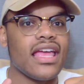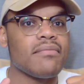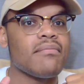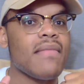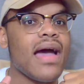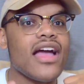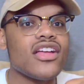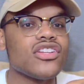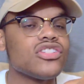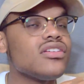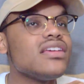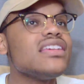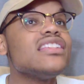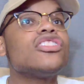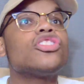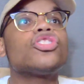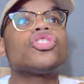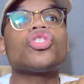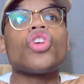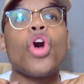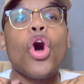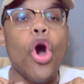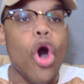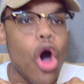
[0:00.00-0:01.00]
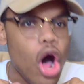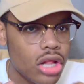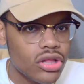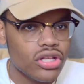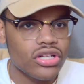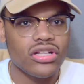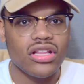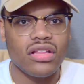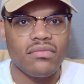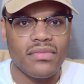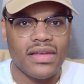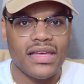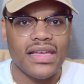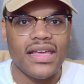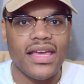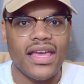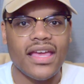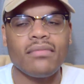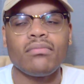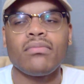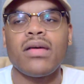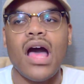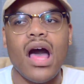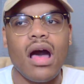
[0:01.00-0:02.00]
And mind you, he's taller than me
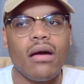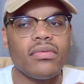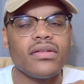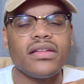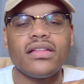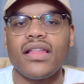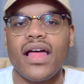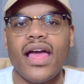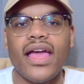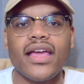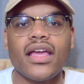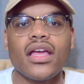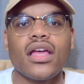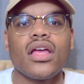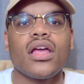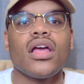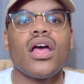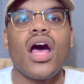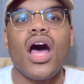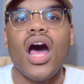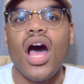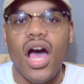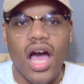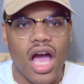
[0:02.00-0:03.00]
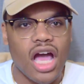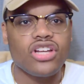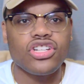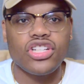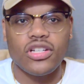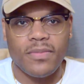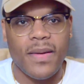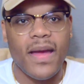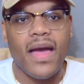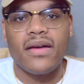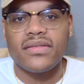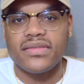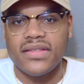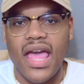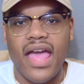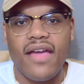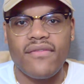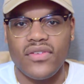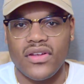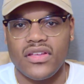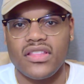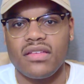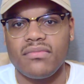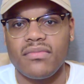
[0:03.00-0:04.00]
and probably like 100 pounds
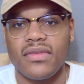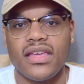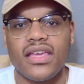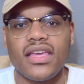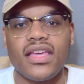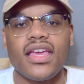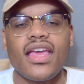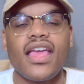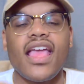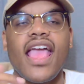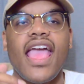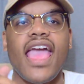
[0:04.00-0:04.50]
heavier than me.